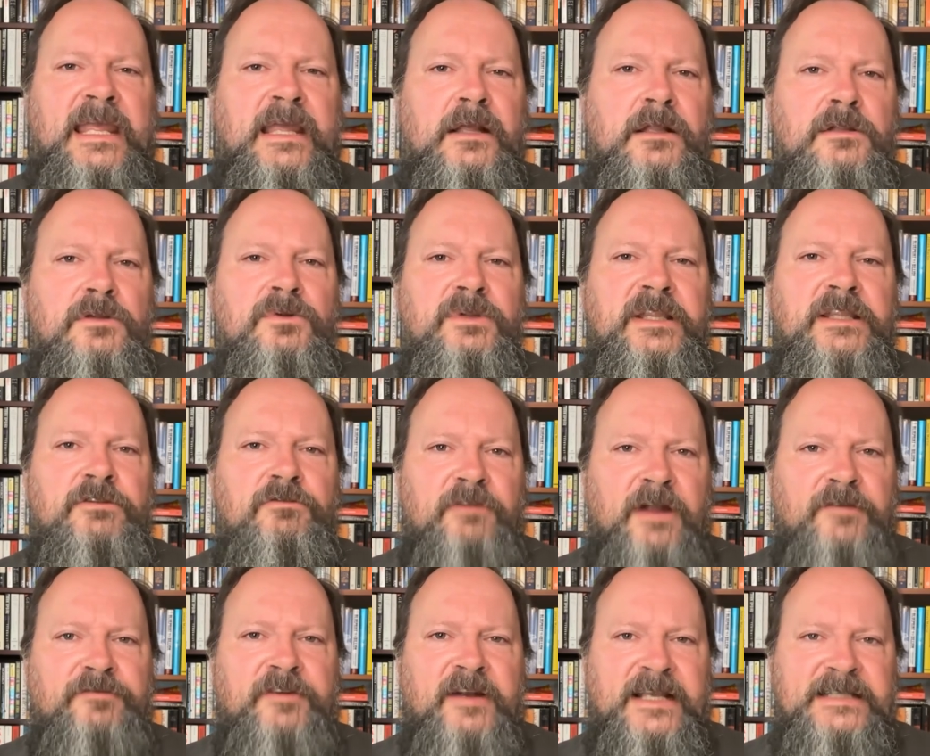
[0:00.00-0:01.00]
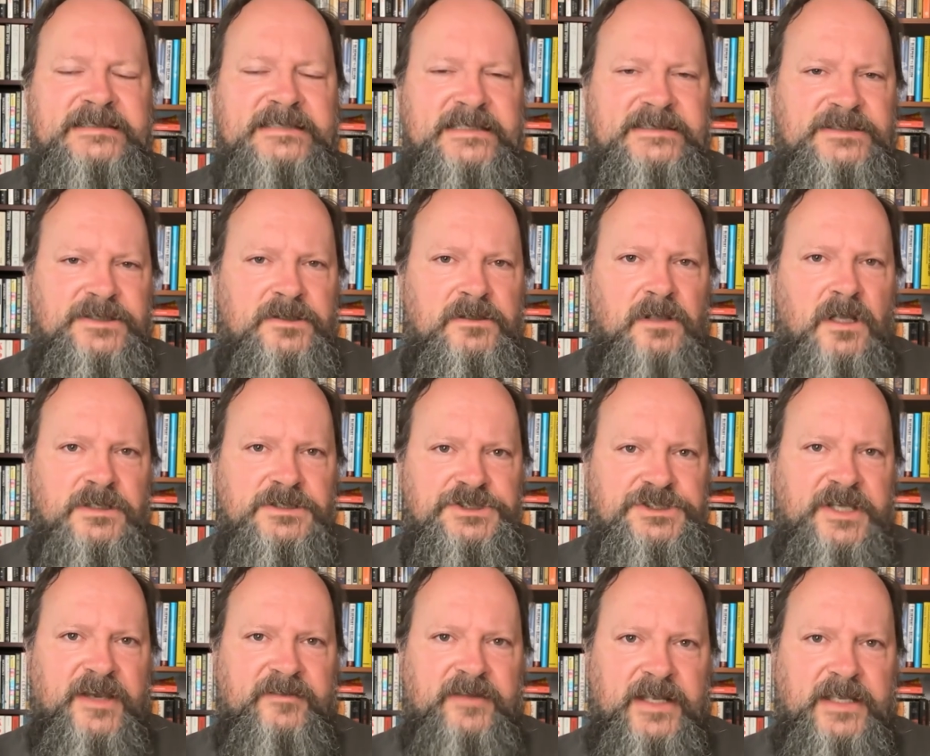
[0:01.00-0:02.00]
included references to
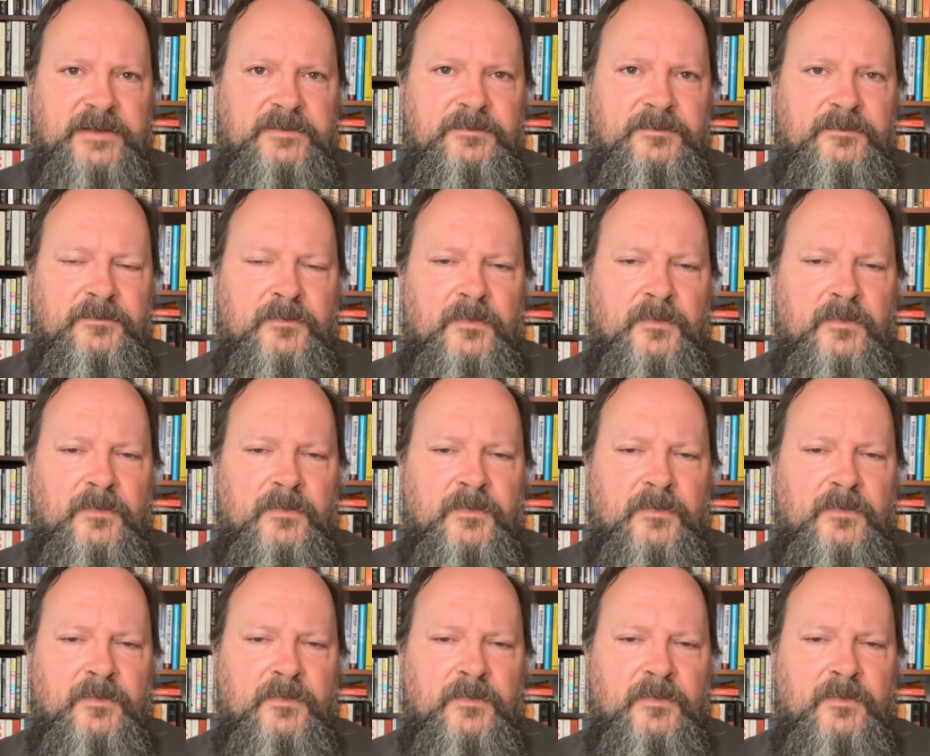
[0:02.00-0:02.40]
longevity.